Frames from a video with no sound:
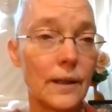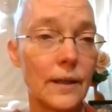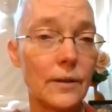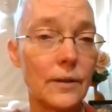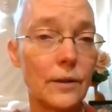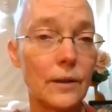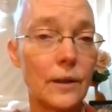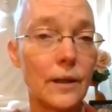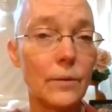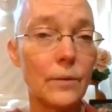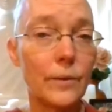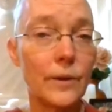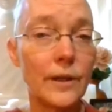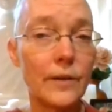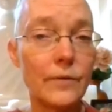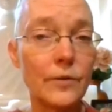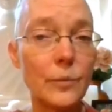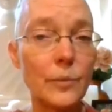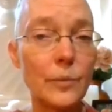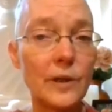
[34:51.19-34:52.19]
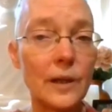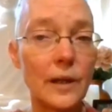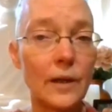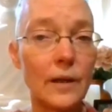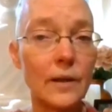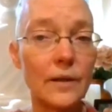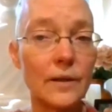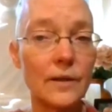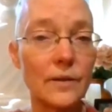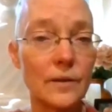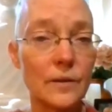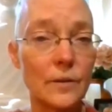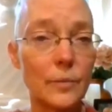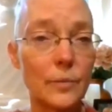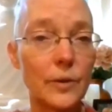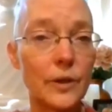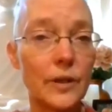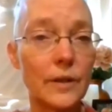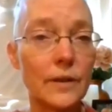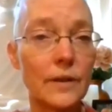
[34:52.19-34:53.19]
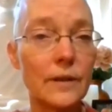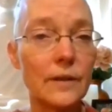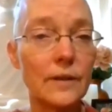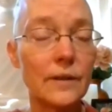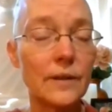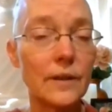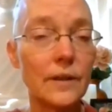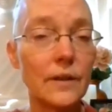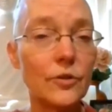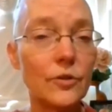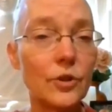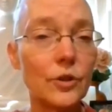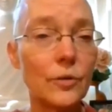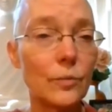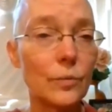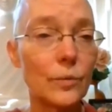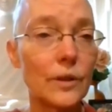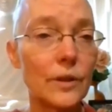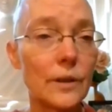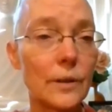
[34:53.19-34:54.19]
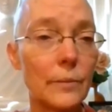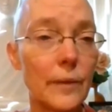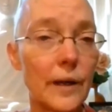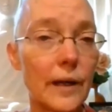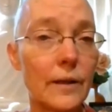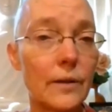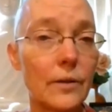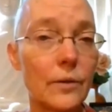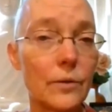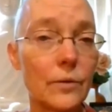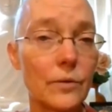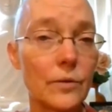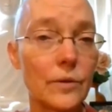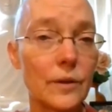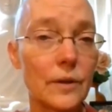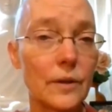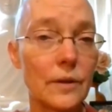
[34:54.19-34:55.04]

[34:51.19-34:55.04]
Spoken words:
And we have to be honest, but the intention really matters.